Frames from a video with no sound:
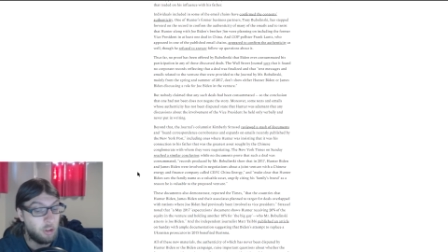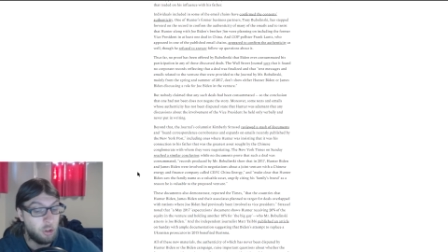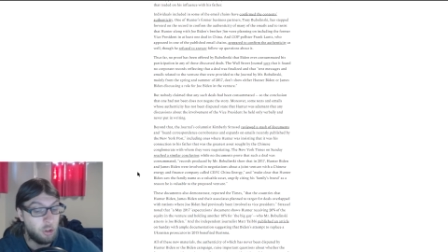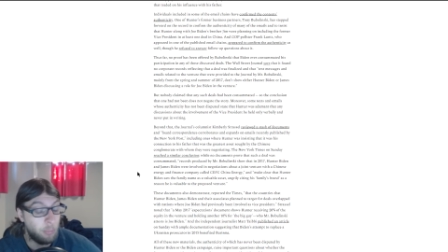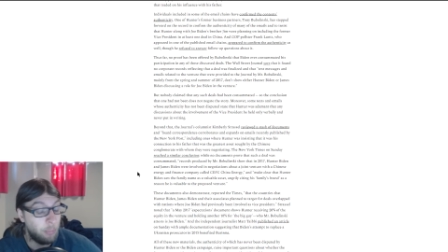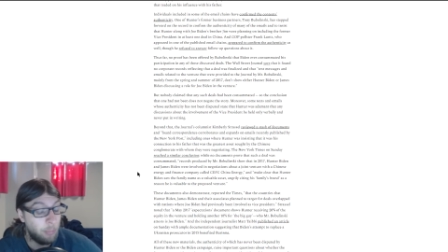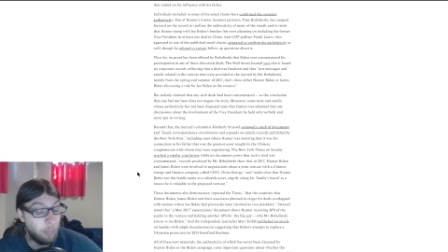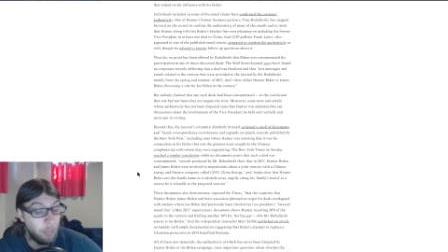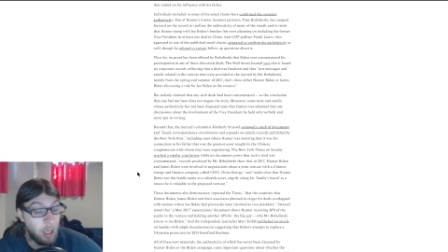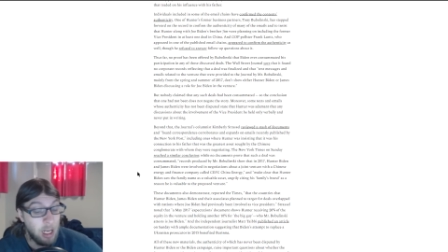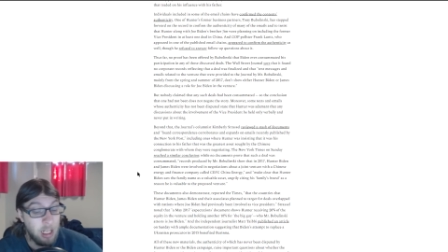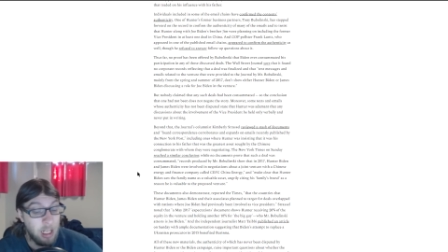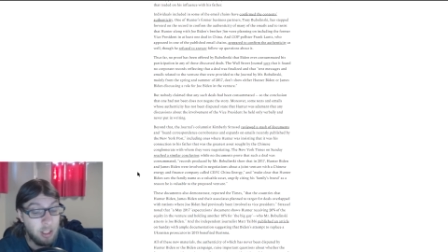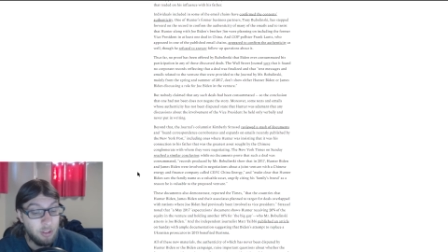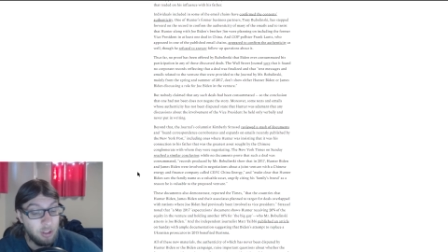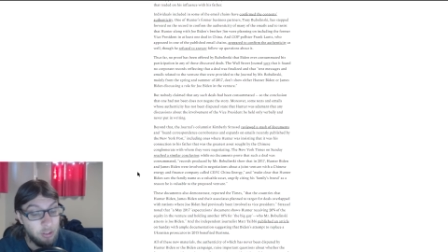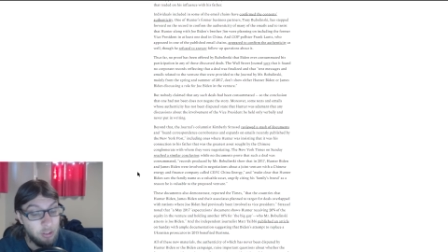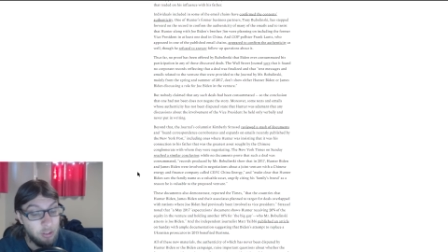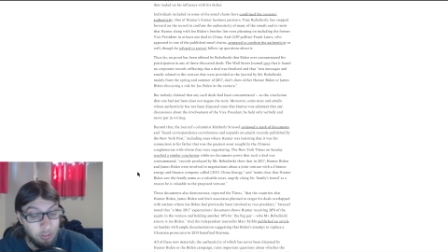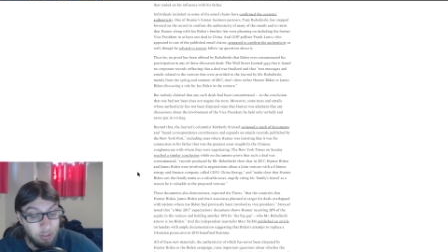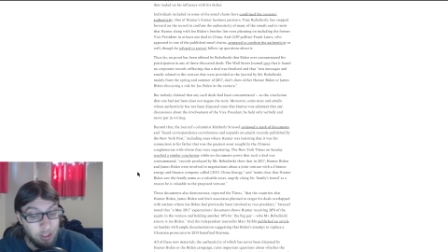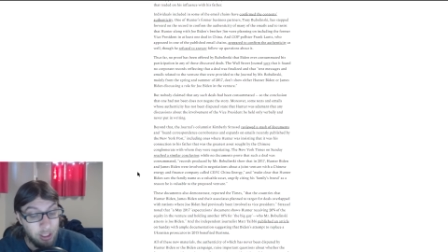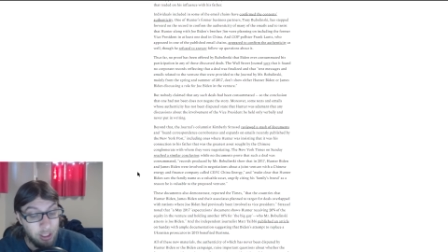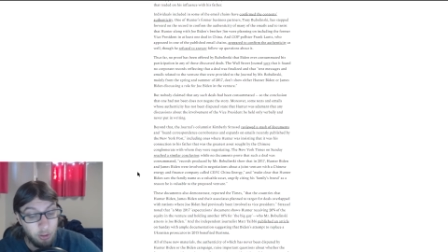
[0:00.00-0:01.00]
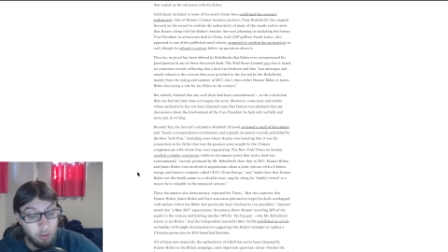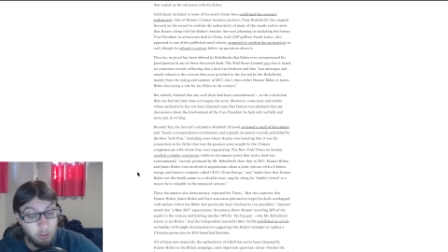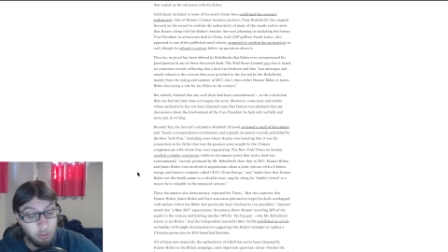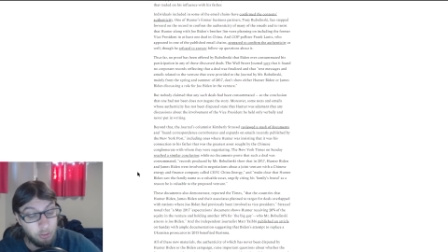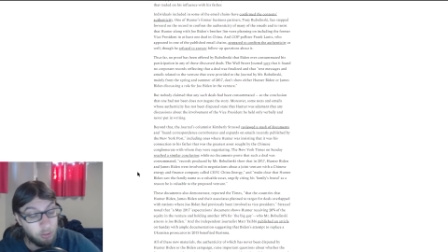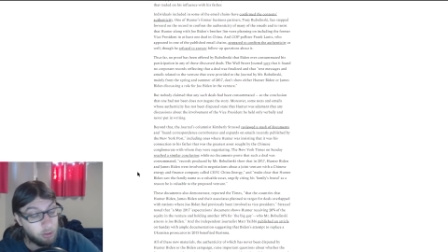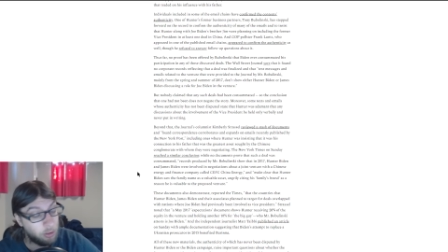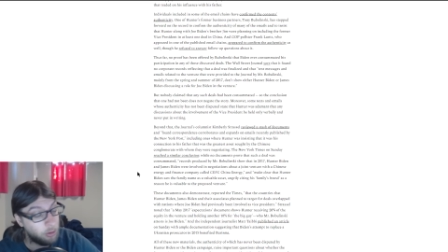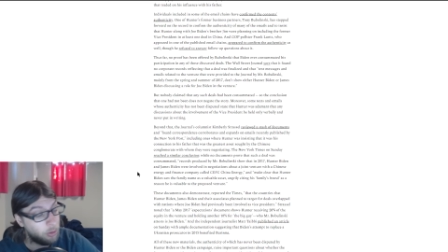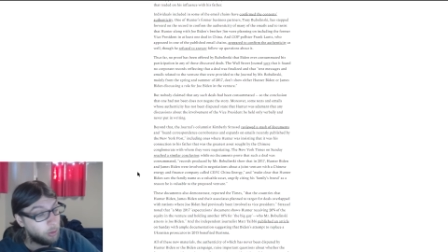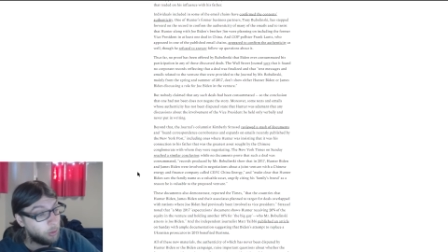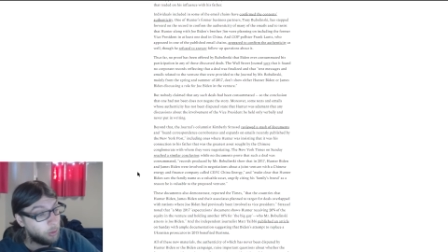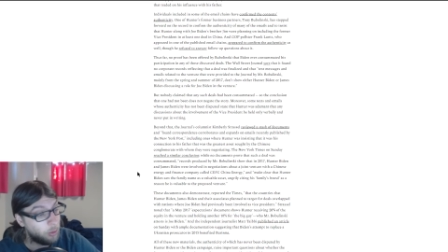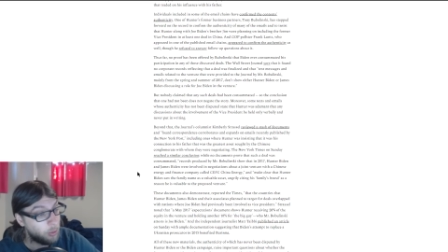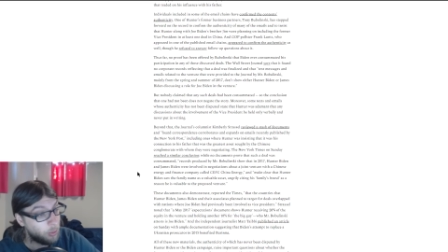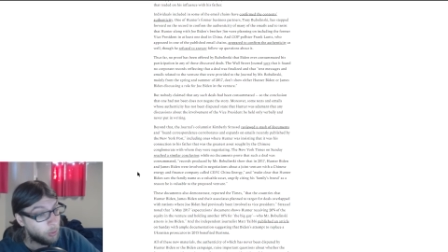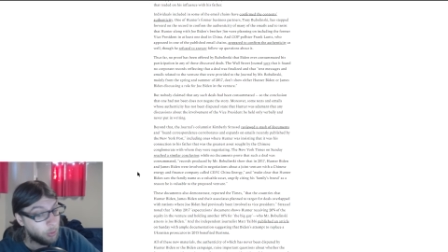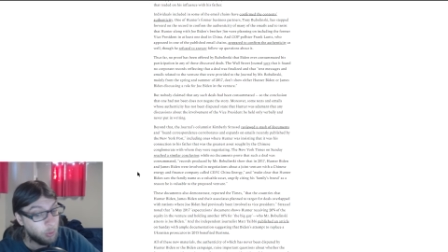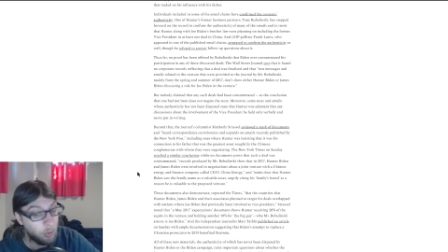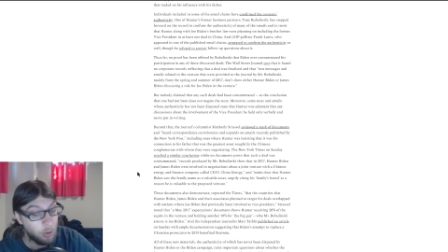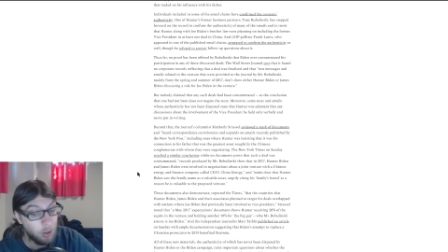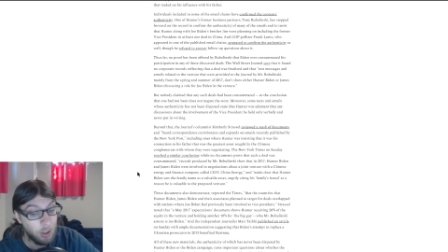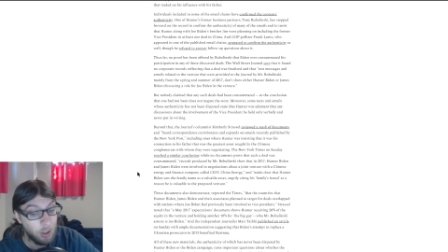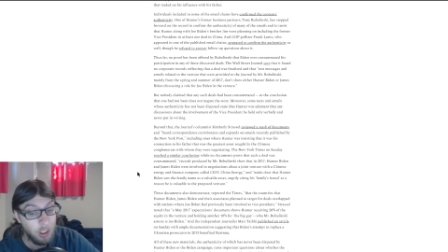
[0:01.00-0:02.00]
make these deals
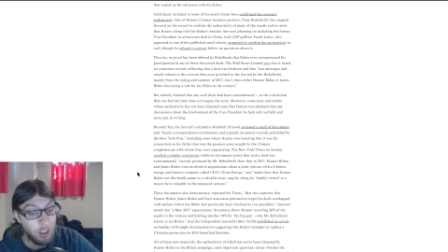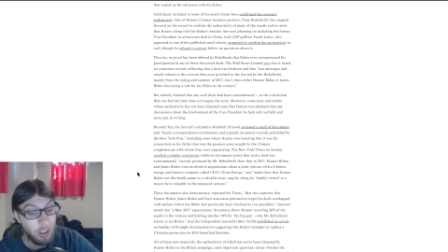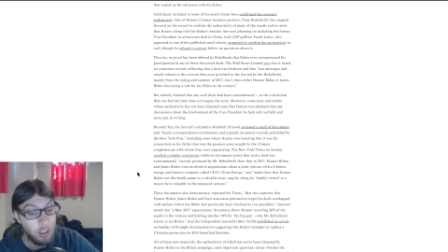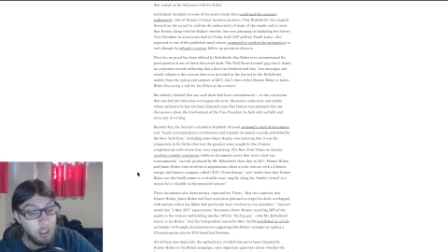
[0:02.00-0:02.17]
to